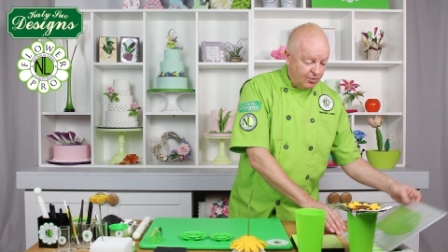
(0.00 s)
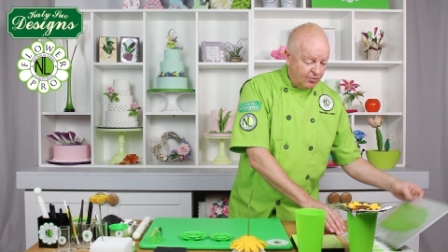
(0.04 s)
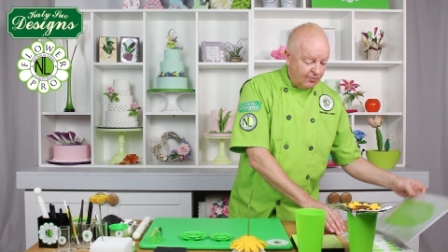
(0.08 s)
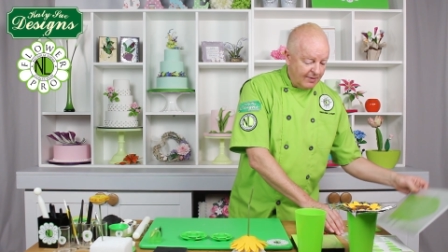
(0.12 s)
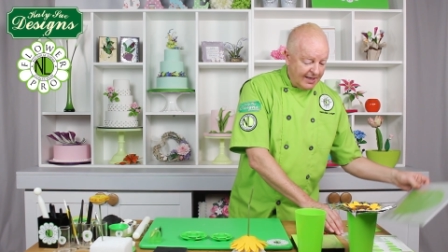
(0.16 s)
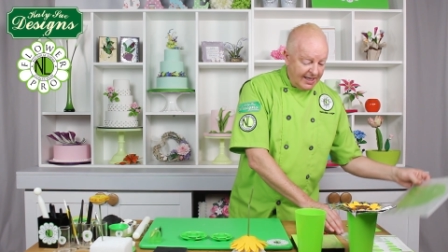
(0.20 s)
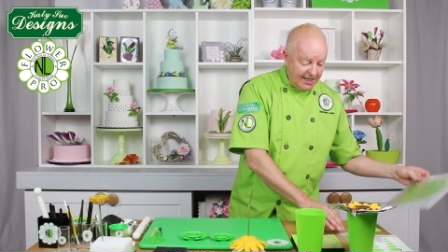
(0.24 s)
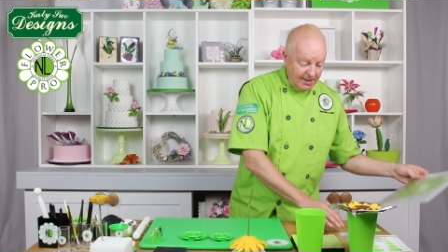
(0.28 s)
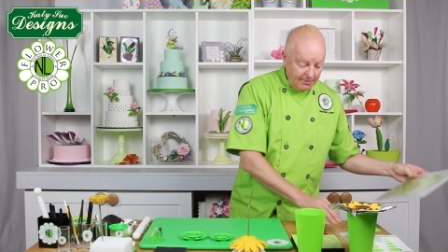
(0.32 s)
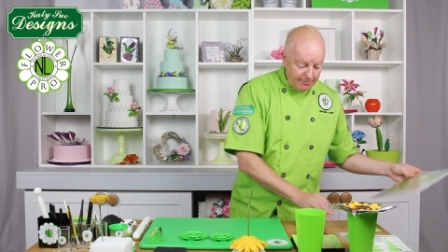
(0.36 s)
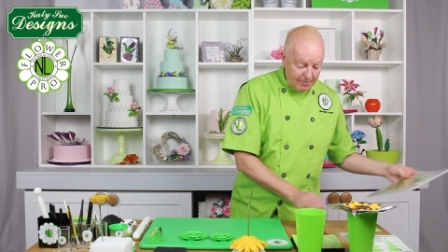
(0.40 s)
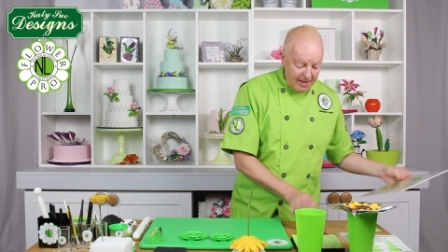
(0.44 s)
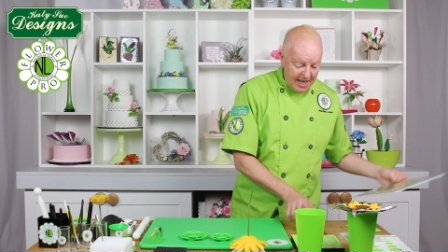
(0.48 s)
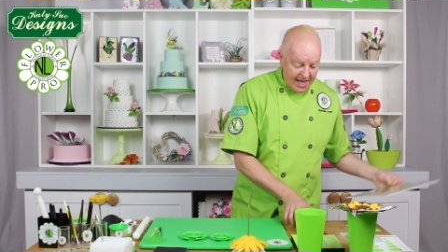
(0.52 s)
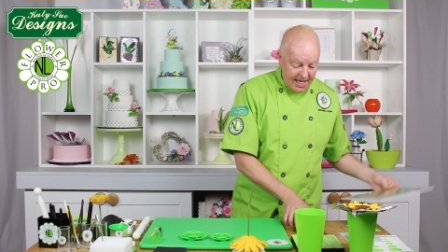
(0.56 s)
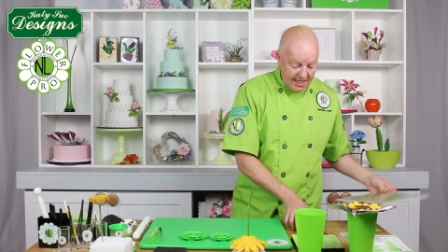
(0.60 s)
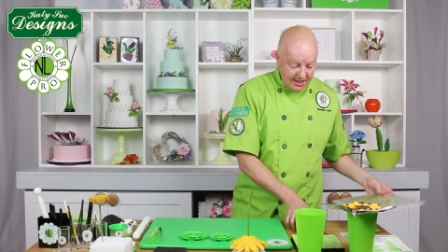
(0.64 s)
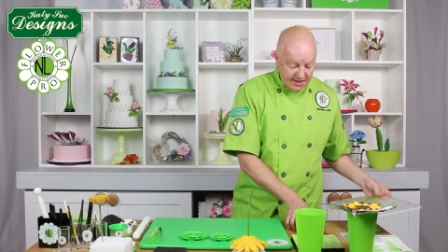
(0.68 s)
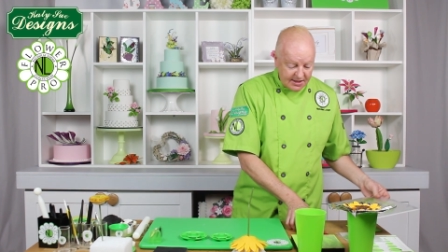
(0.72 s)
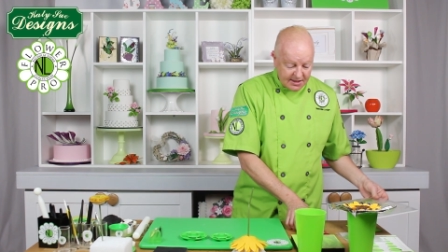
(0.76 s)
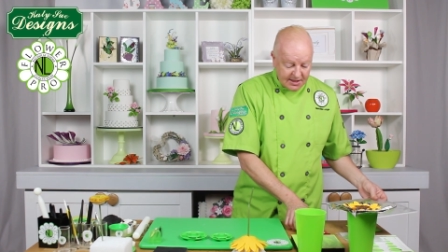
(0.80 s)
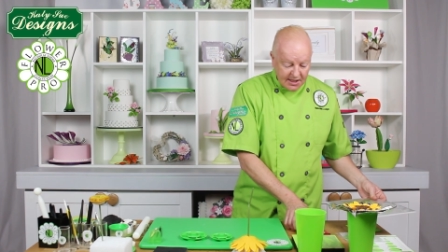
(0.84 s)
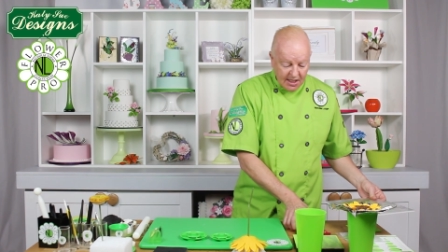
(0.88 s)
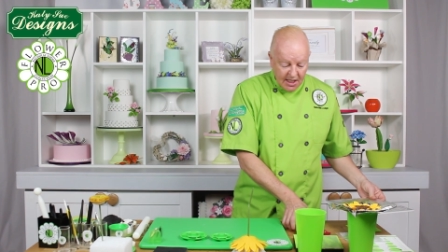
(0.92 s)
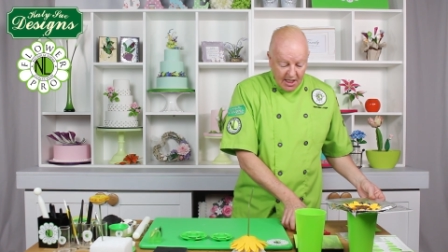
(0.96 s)
green
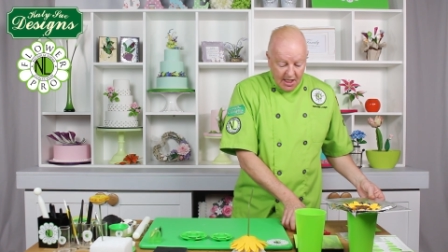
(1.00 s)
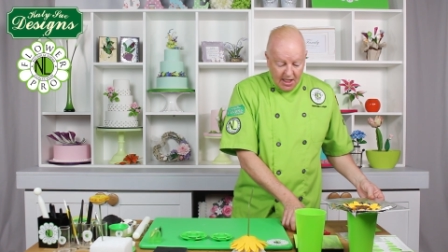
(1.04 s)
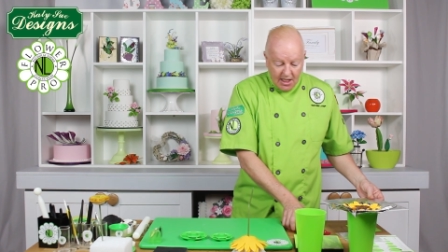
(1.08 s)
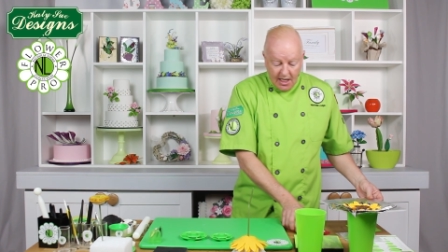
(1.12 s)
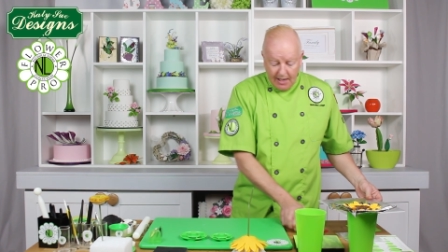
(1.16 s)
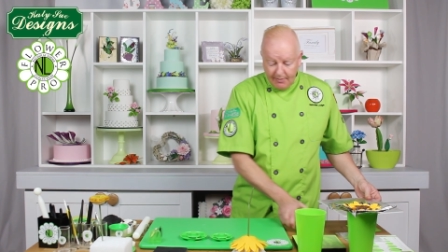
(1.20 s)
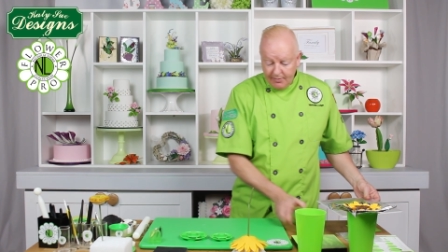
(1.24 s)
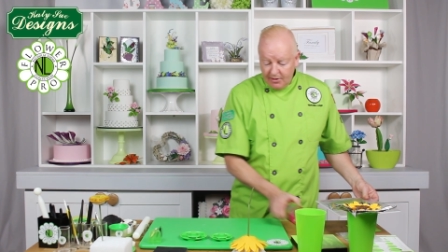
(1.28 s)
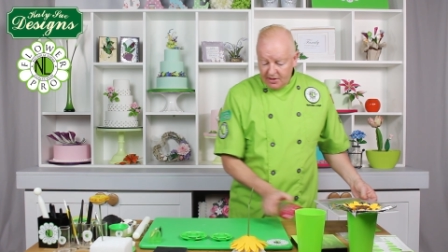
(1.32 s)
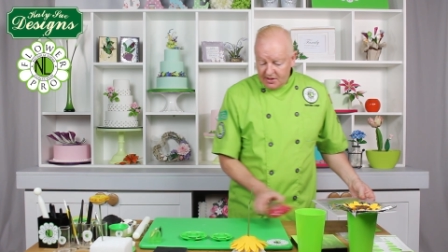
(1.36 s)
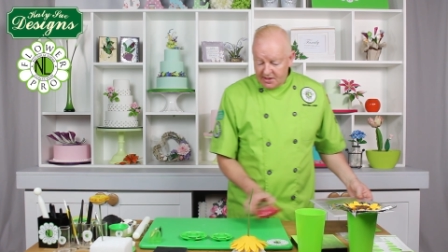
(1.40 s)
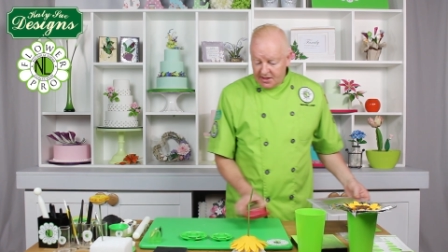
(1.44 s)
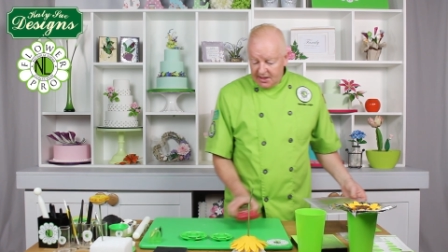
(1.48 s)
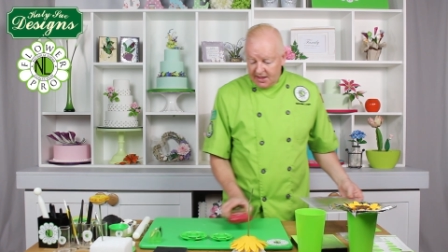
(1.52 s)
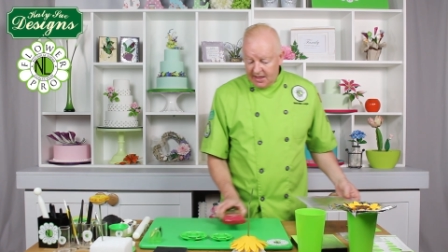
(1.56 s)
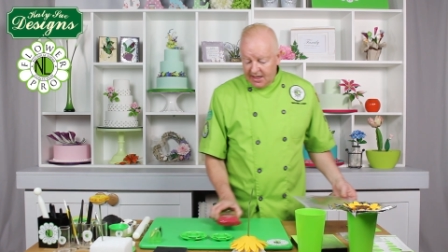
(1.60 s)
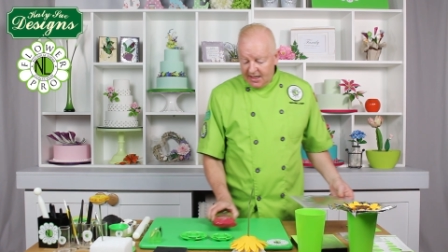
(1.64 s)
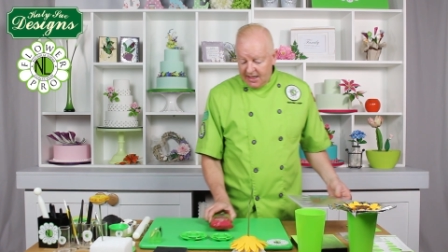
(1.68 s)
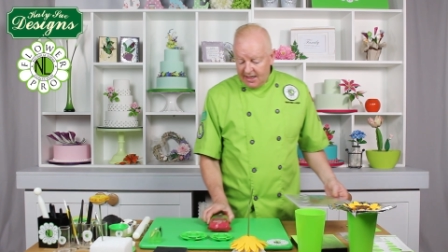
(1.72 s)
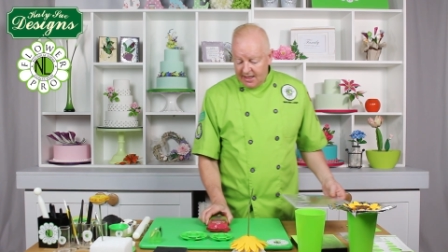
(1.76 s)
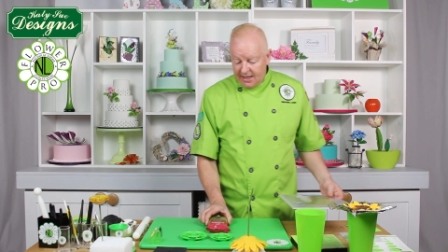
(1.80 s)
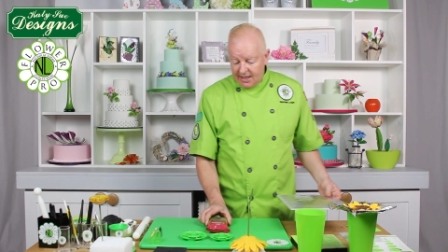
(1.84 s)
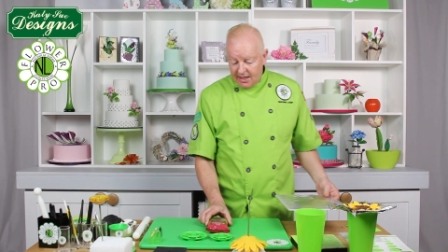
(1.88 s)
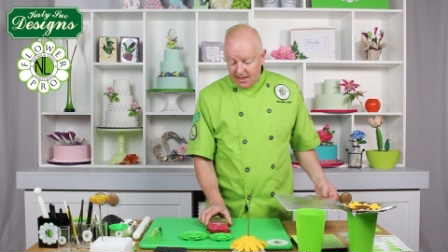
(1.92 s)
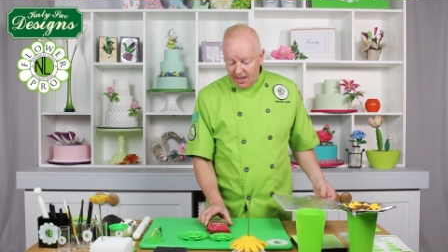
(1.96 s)
paste. I'm using
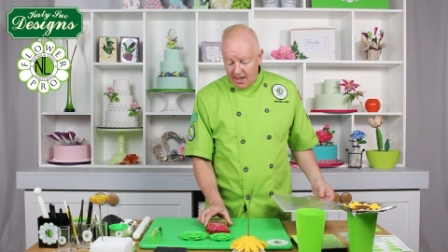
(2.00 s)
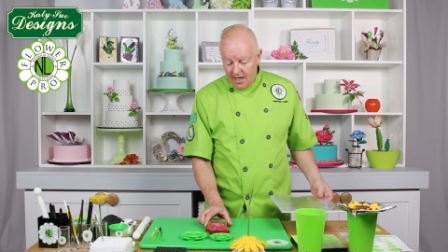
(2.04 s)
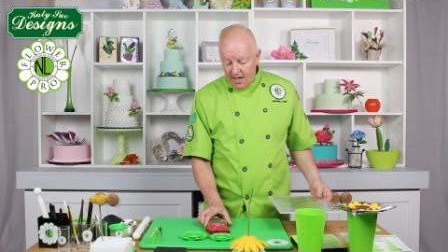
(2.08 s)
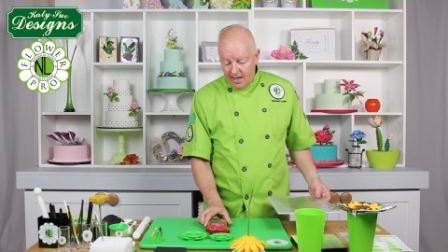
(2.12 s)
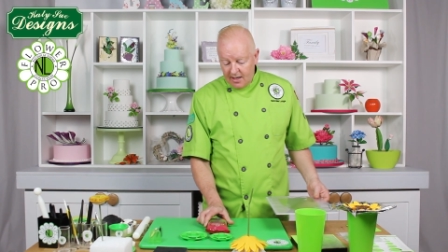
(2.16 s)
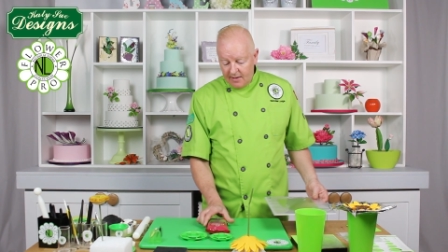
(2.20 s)
here